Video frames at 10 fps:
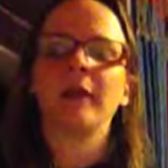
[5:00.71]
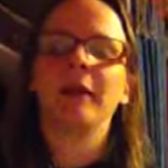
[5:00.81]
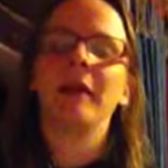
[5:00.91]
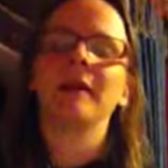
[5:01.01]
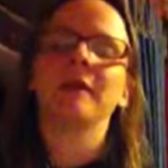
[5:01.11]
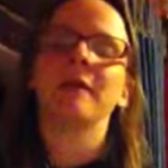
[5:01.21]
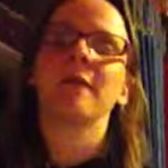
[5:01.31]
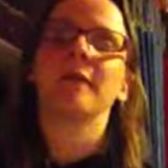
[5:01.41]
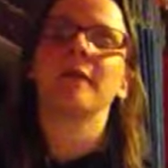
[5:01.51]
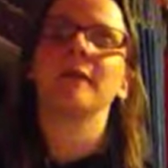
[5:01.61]
and again, it's
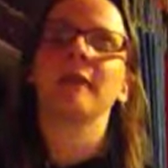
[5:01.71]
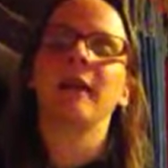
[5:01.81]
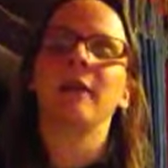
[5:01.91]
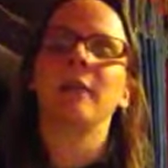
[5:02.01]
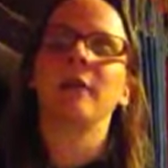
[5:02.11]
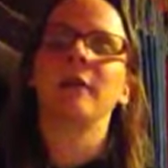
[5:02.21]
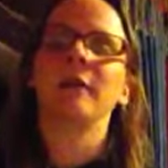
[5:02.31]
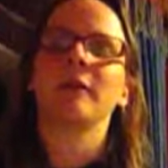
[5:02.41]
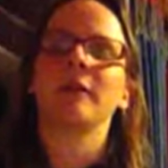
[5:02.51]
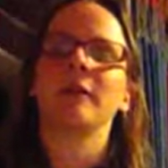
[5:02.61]
got fuzzy little animals,
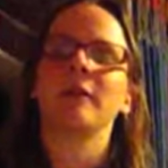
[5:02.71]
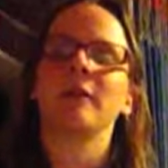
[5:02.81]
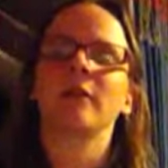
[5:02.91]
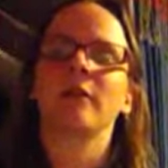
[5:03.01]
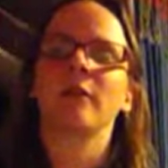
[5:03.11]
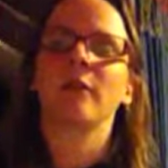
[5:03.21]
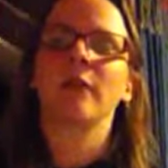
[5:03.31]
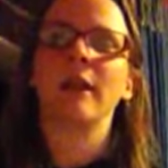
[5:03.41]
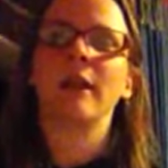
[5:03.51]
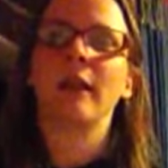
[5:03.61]
and it's got a good
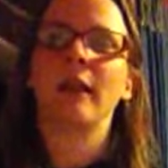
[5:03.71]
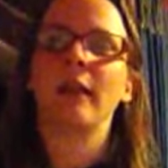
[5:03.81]
story, and